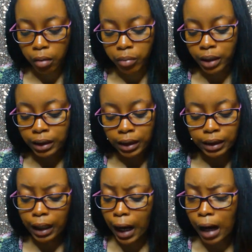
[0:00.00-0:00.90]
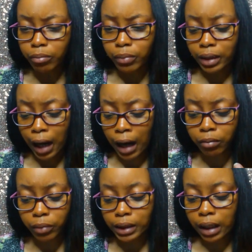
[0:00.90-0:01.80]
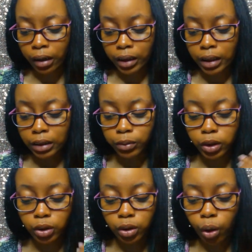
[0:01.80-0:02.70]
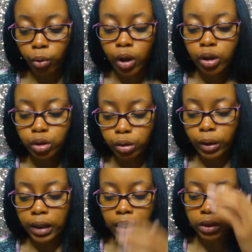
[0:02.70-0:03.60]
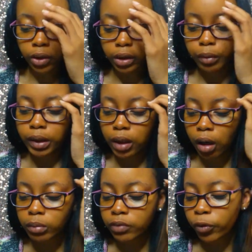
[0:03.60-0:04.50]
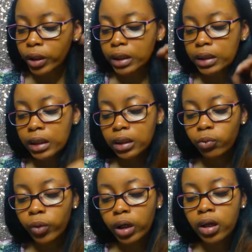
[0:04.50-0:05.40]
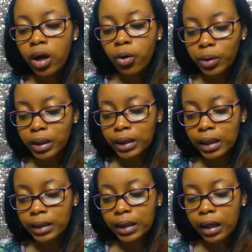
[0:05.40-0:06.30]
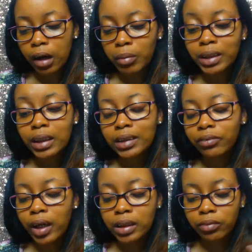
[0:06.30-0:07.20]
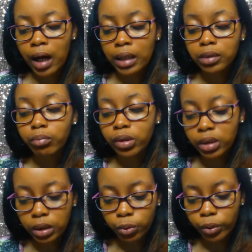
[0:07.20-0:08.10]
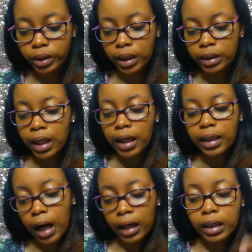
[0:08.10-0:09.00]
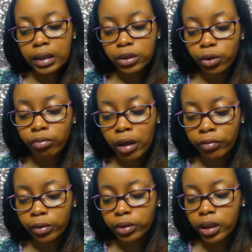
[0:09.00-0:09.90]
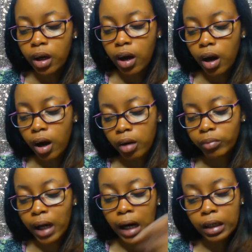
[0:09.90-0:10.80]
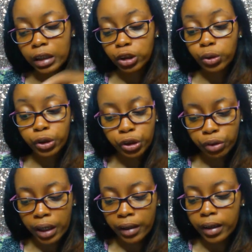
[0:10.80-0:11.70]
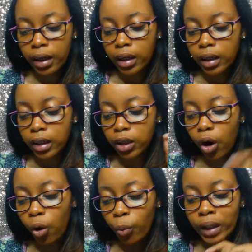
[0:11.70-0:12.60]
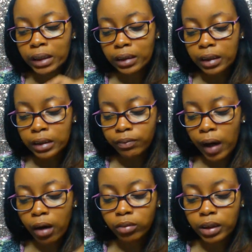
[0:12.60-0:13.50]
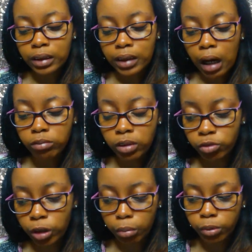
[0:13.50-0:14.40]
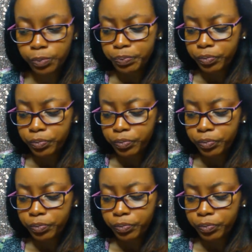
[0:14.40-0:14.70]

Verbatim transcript: Um, it says that God God meets our needs, which is so true. And then it talks about Psalms forty-six and one, where it says that um, it testifies of God's mercy towards us. God is your refuge. Um, God is your strength. He always is found in times of trouble.